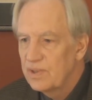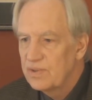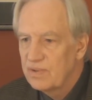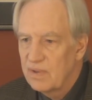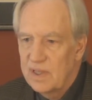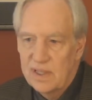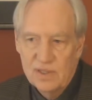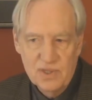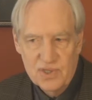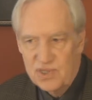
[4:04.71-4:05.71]
to
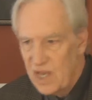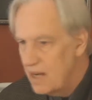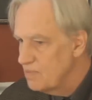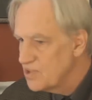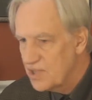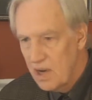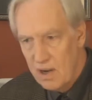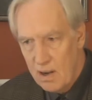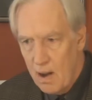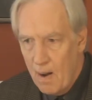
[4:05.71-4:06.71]
trade the same
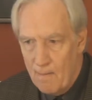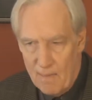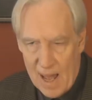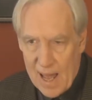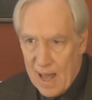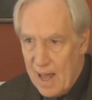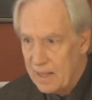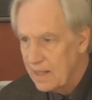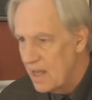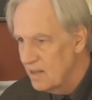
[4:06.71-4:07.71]
share
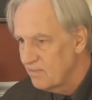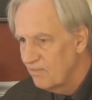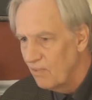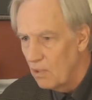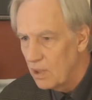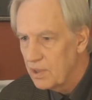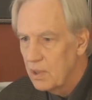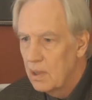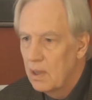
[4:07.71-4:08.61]
back and forth.